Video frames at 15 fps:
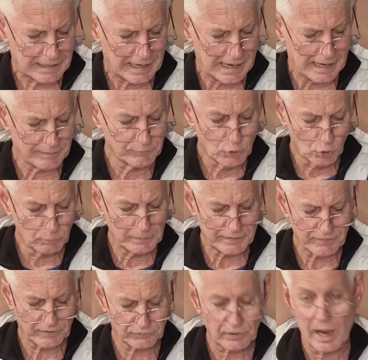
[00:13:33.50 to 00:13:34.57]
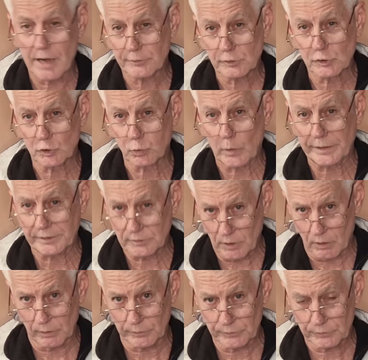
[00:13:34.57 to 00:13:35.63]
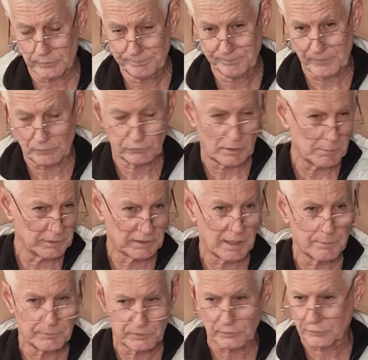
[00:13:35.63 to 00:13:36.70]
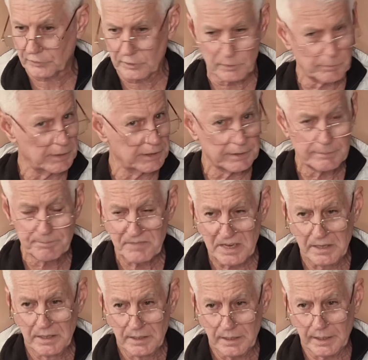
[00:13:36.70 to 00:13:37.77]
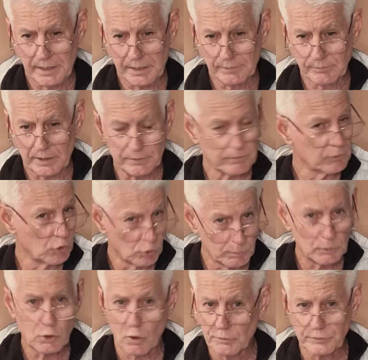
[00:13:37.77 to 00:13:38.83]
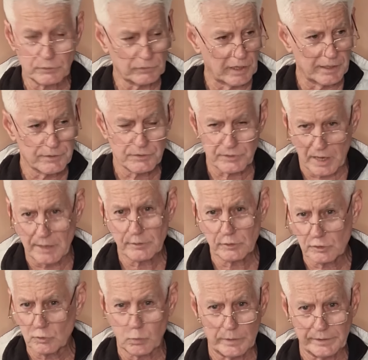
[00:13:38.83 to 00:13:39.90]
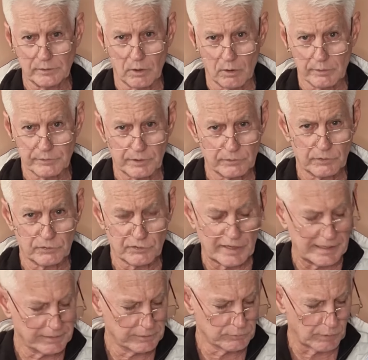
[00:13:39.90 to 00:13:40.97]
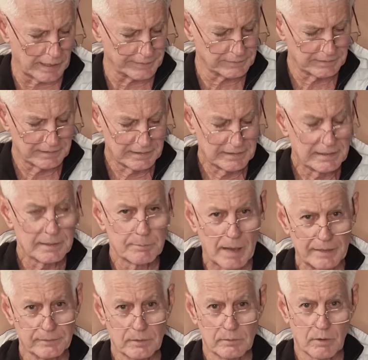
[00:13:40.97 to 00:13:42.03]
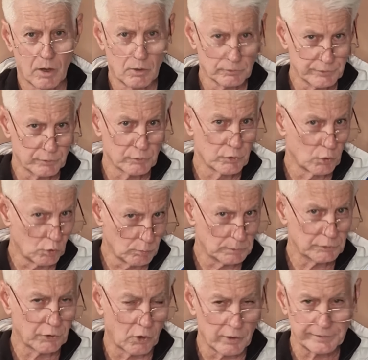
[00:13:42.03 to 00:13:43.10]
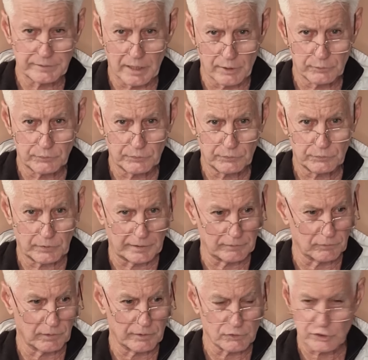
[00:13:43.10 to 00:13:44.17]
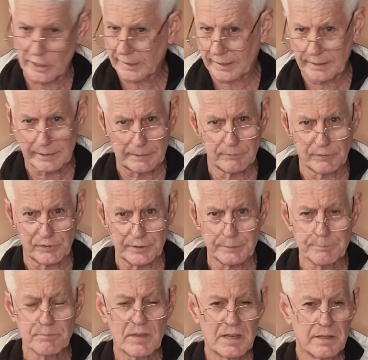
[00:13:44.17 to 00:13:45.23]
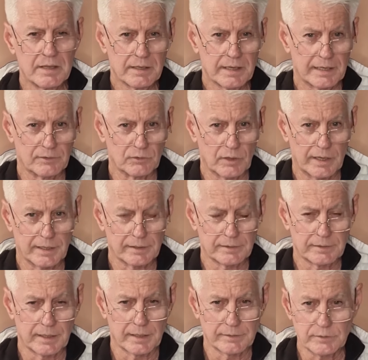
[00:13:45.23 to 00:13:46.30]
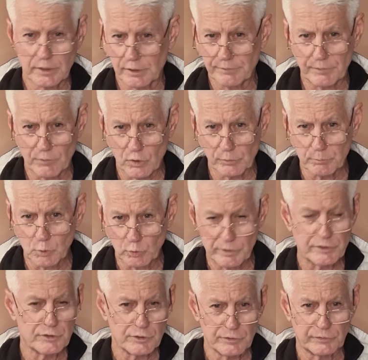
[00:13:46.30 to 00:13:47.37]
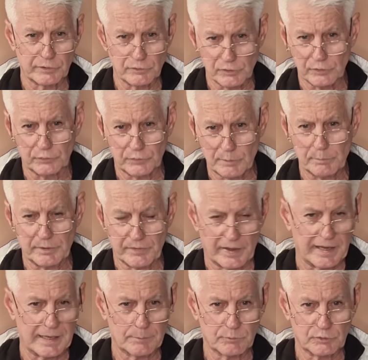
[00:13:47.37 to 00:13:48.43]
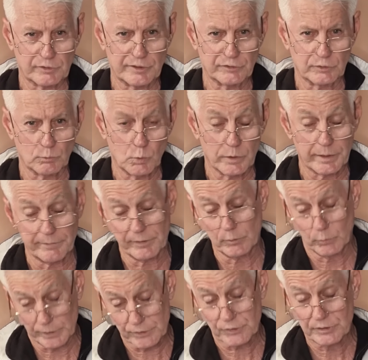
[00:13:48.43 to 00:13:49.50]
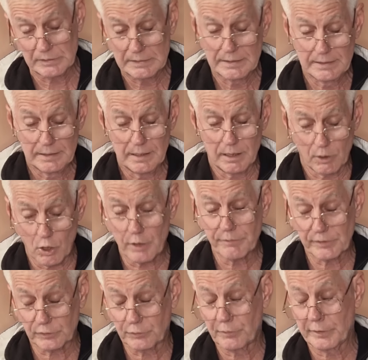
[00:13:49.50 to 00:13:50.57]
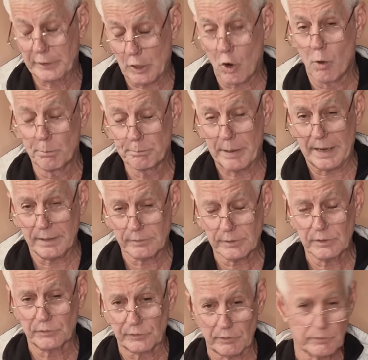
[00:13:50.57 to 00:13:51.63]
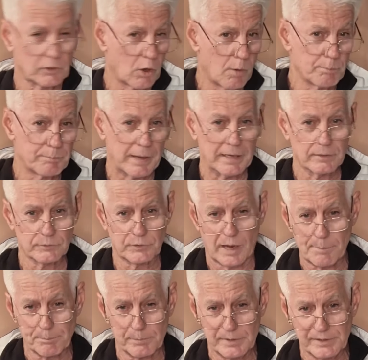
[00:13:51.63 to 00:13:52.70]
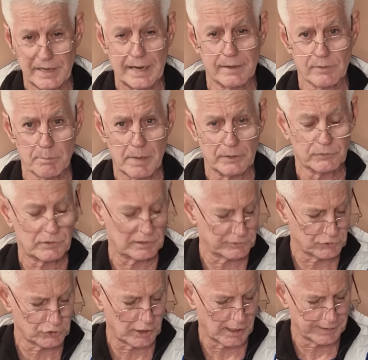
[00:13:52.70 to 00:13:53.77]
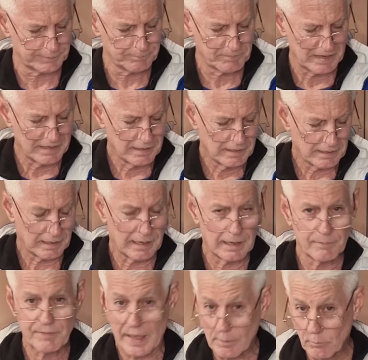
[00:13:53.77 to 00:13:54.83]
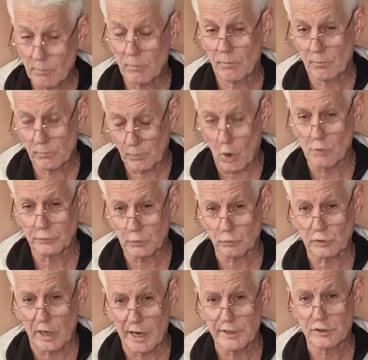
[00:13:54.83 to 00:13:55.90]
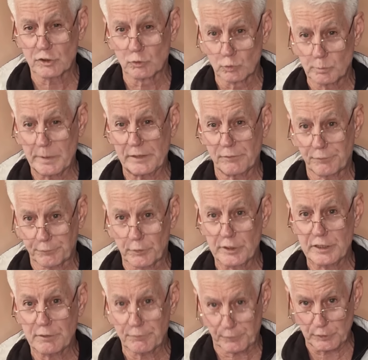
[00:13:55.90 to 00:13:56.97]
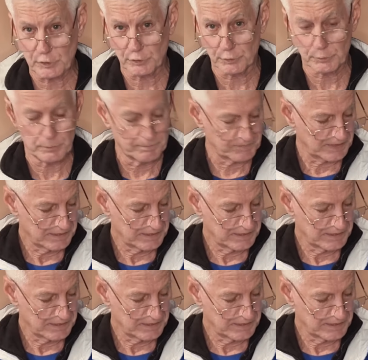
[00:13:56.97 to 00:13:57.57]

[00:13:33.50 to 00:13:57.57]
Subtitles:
Normally that's $120. If someone comes to see me, and a normal consultation is $120, that's a standard rate. But I'll do a normal diagnosis and check out everything. And you know, if you've got more issues than just simply the hamstrings and what have you, which a lot of it's very compounded, so it compounds up and down the muscular chain, that consultation will be free for you.